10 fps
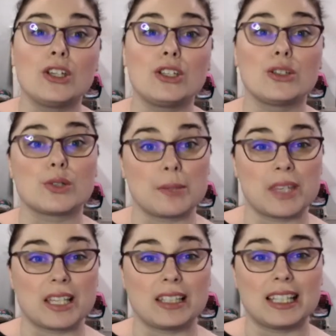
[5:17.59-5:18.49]
or
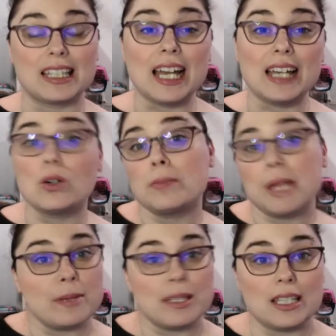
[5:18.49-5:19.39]
something like that. Or
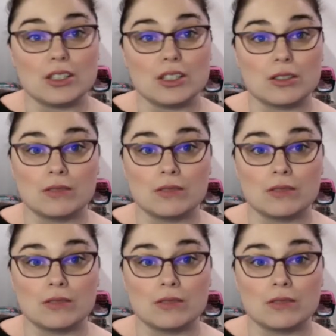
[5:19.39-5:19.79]
maybe they just,